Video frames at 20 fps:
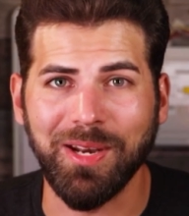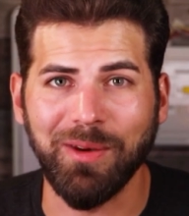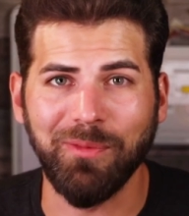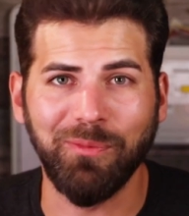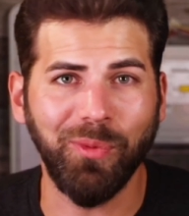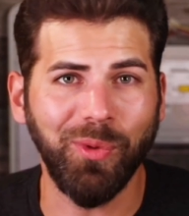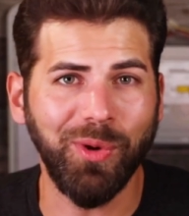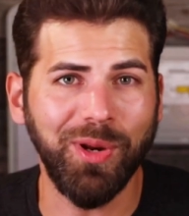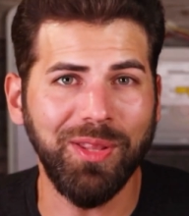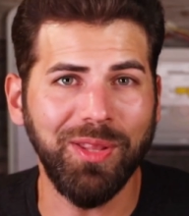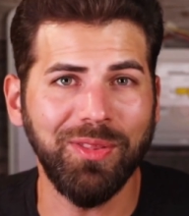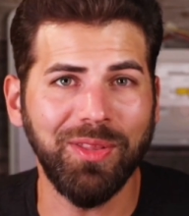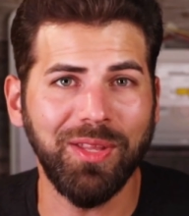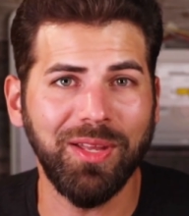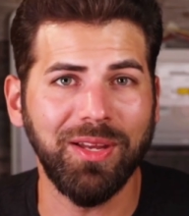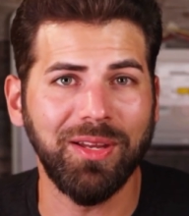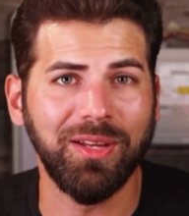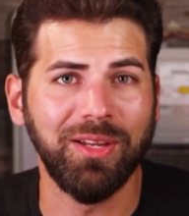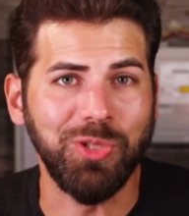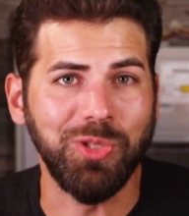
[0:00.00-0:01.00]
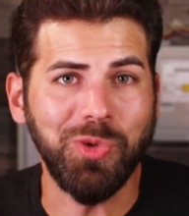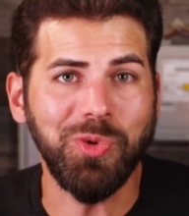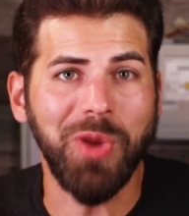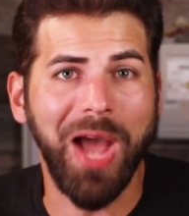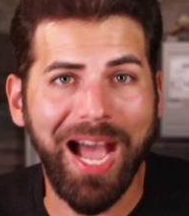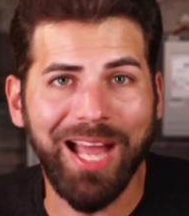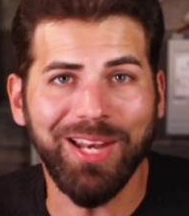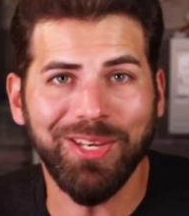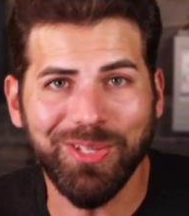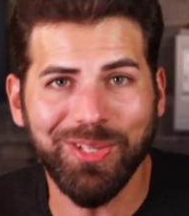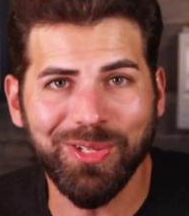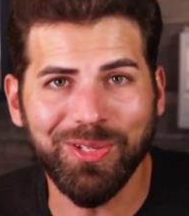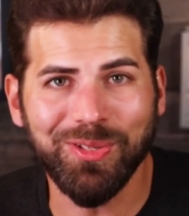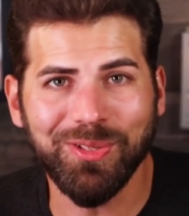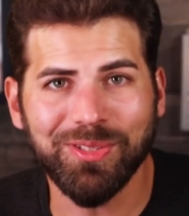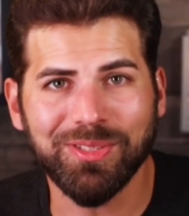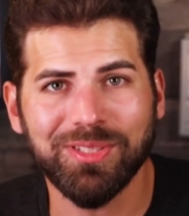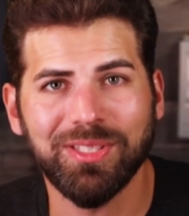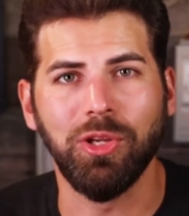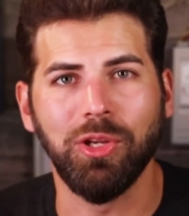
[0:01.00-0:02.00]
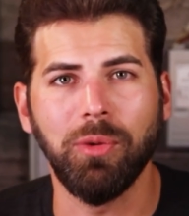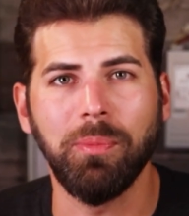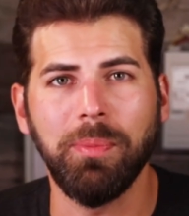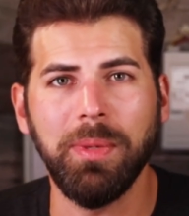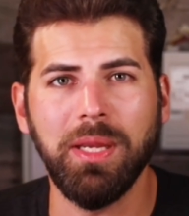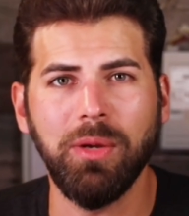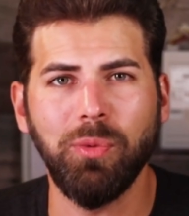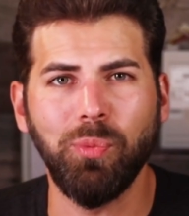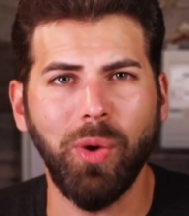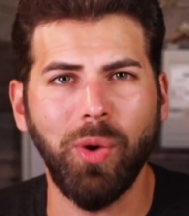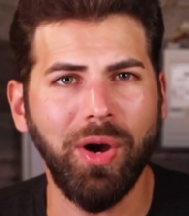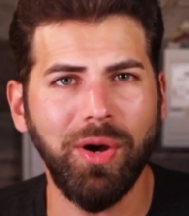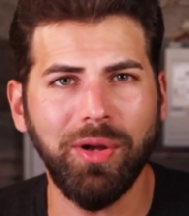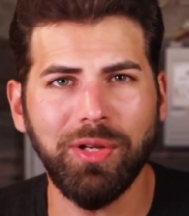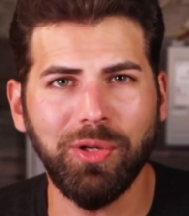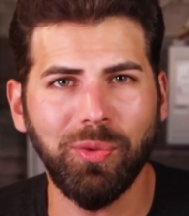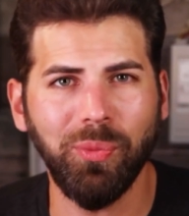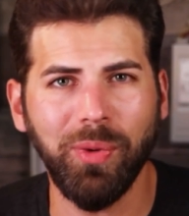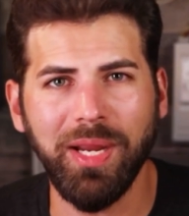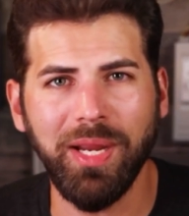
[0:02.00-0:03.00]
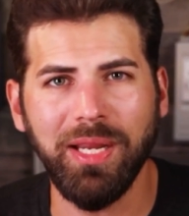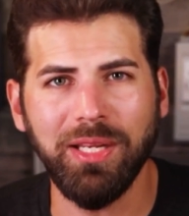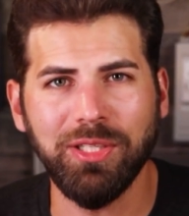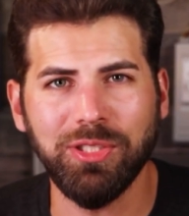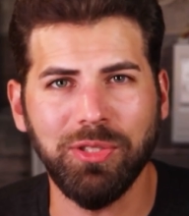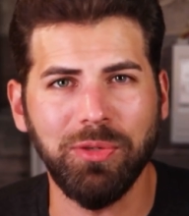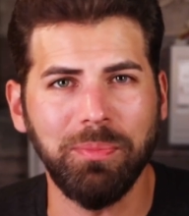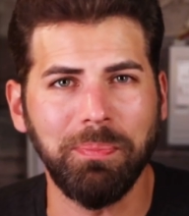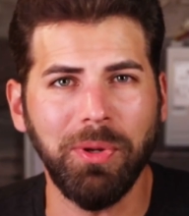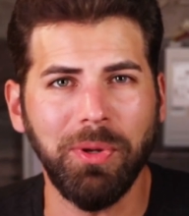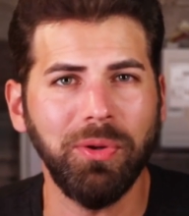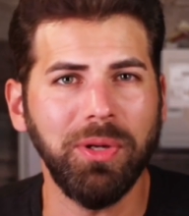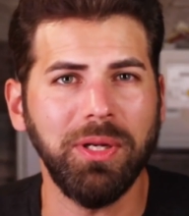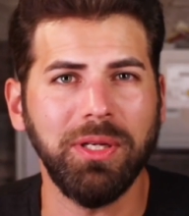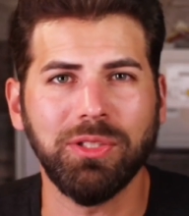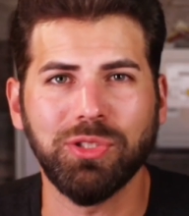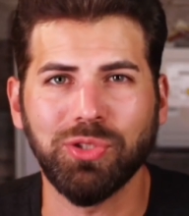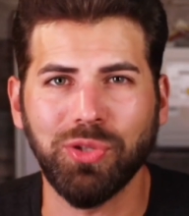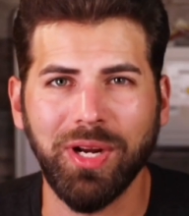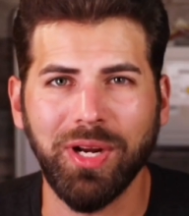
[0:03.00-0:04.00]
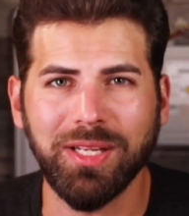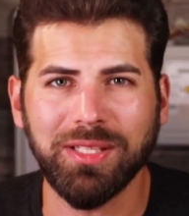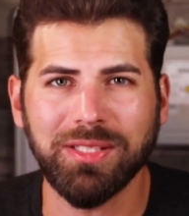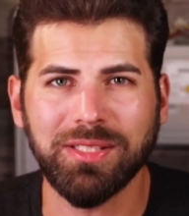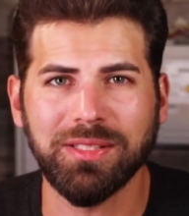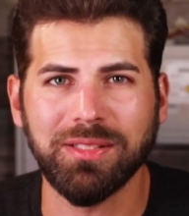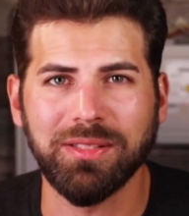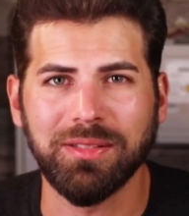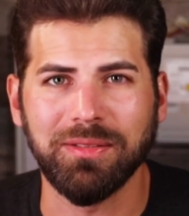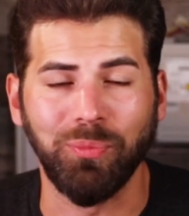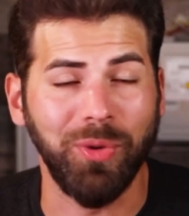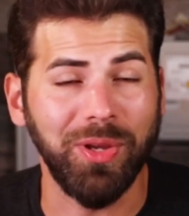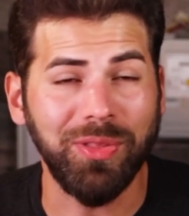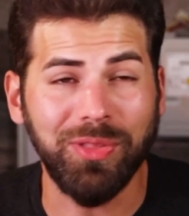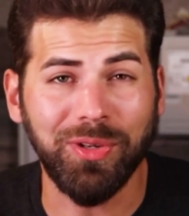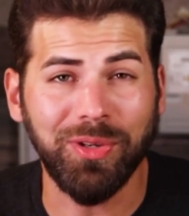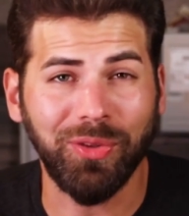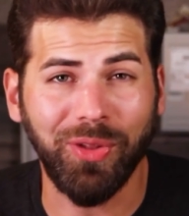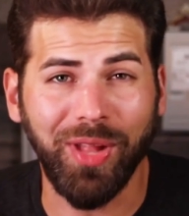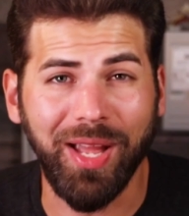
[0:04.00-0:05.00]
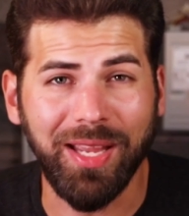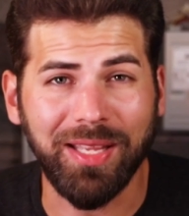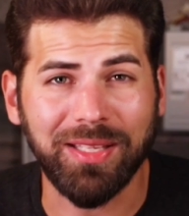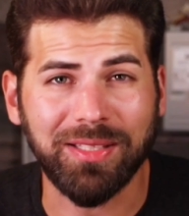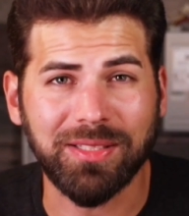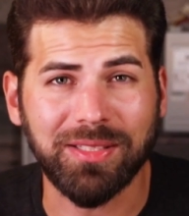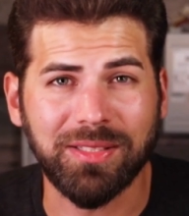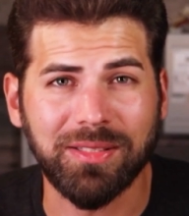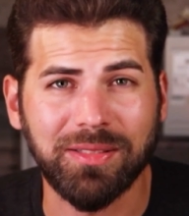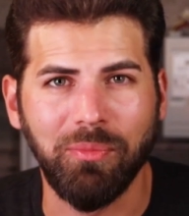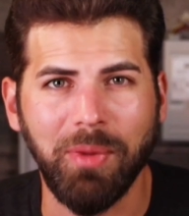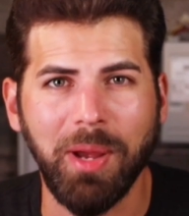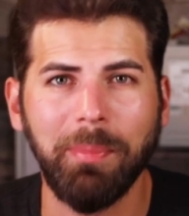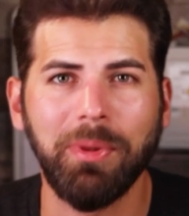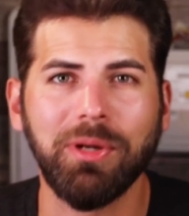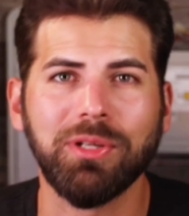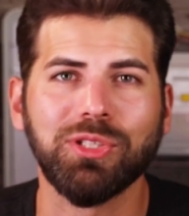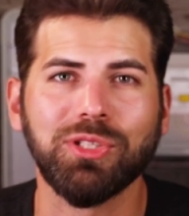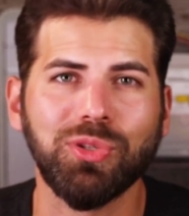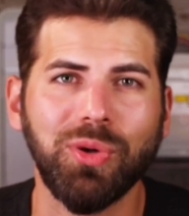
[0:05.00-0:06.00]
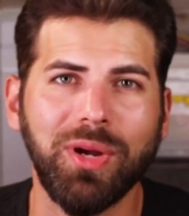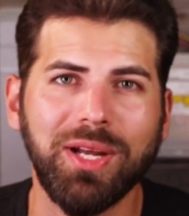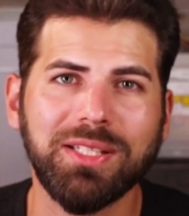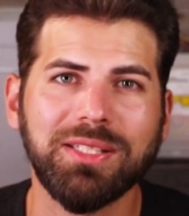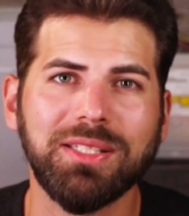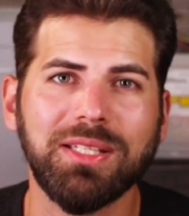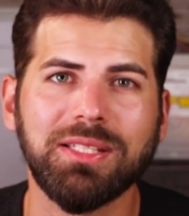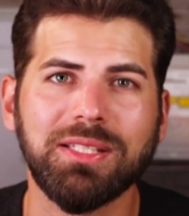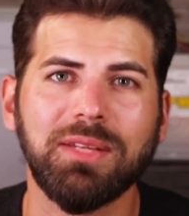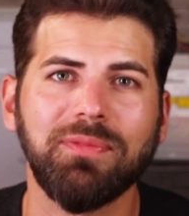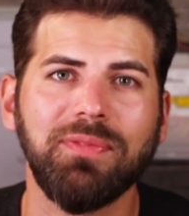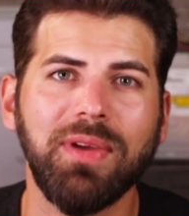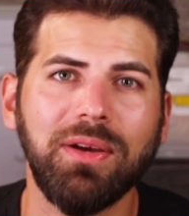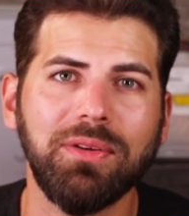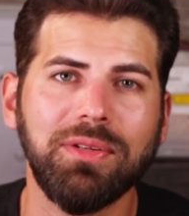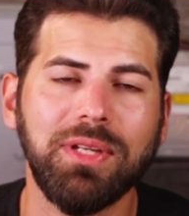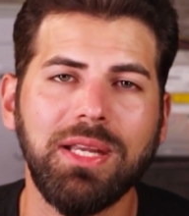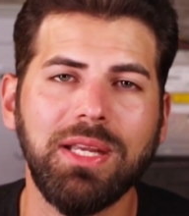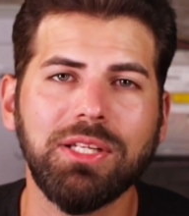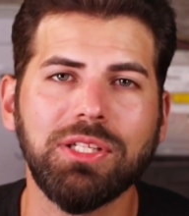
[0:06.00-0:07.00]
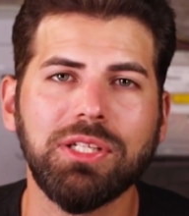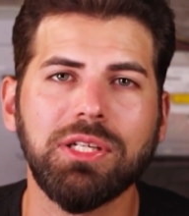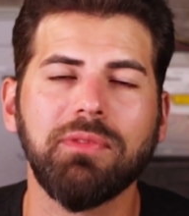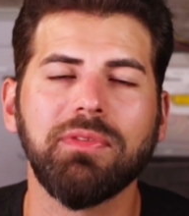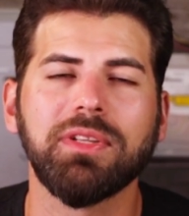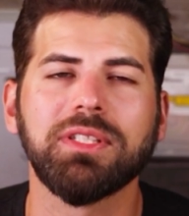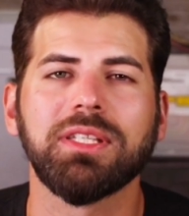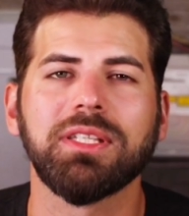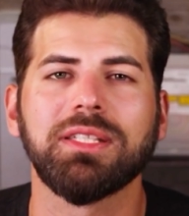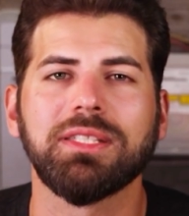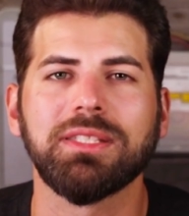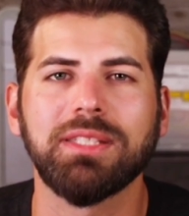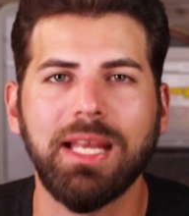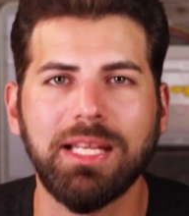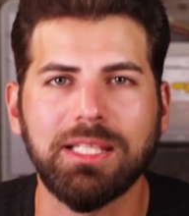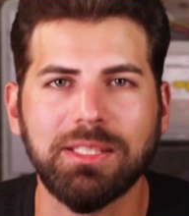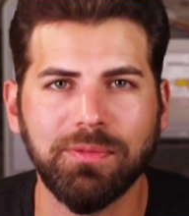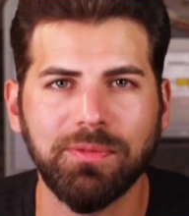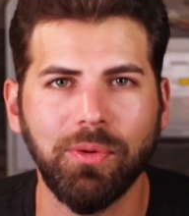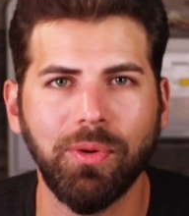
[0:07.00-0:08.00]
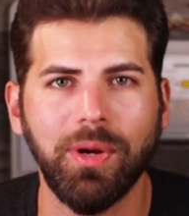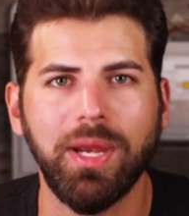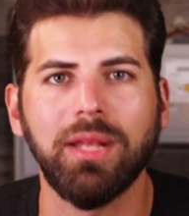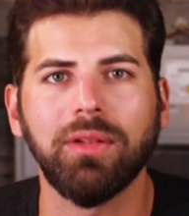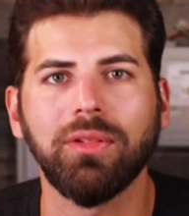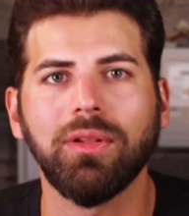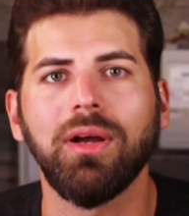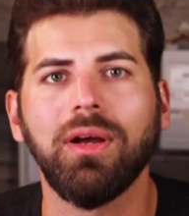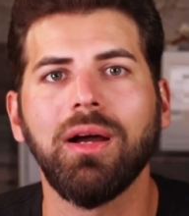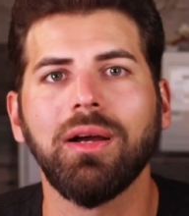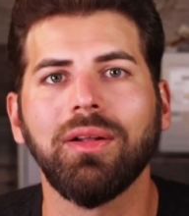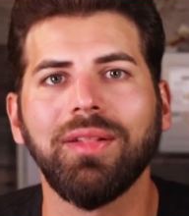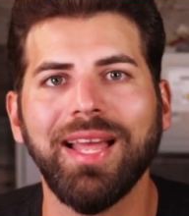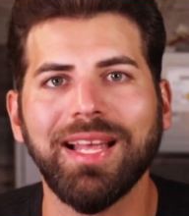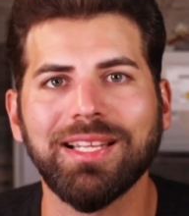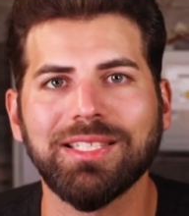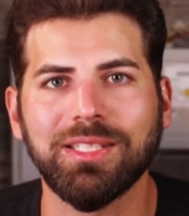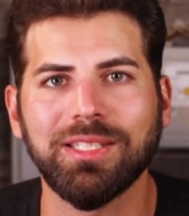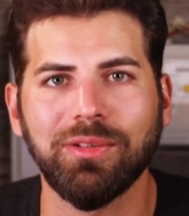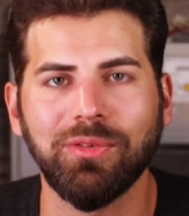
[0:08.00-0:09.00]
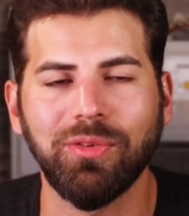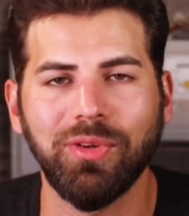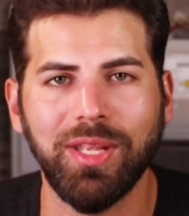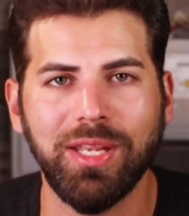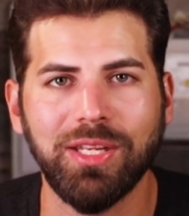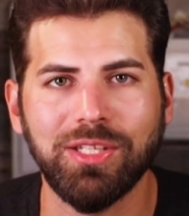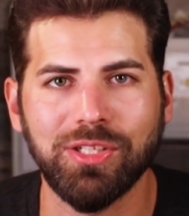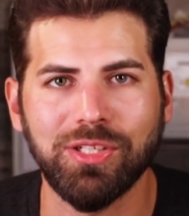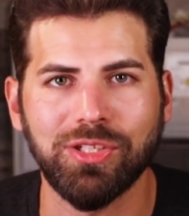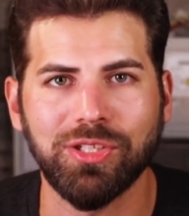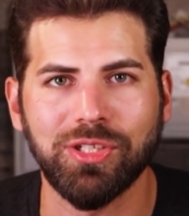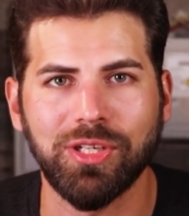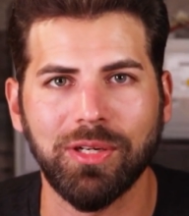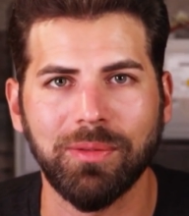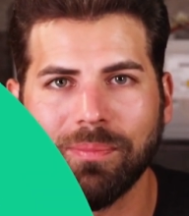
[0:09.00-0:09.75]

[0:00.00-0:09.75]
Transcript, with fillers: and avoiding the do not do's, you'll be well on your way to building trust with your clients. Remember, trust is the foundation of a successful and long lasting relationship.